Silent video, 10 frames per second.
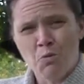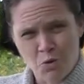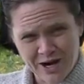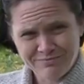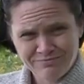
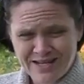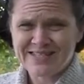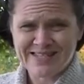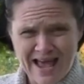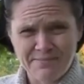One, a
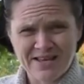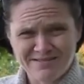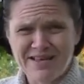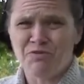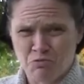stabbing,
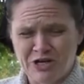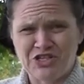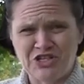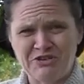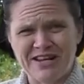and one, a
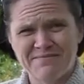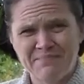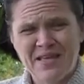shooting.